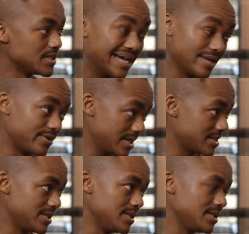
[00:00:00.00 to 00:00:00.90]

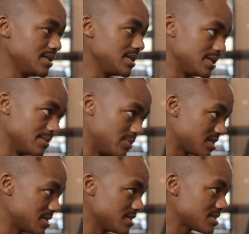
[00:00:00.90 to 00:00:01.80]
directly in the
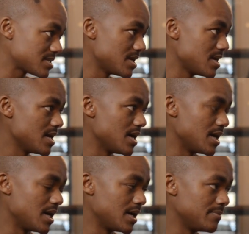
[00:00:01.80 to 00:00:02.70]
business
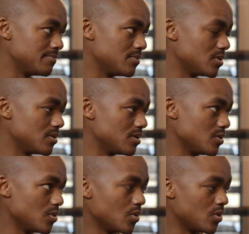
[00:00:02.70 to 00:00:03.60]
um,
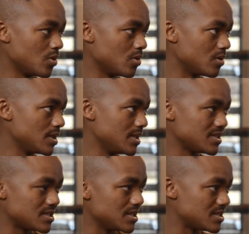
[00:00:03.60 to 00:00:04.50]
or
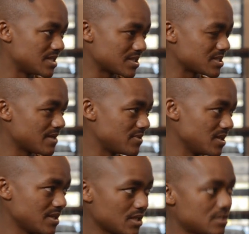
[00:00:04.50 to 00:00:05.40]
is is that
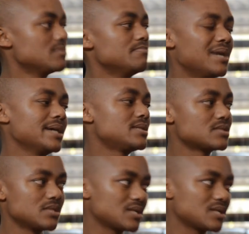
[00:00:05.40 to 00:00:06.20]
something that might still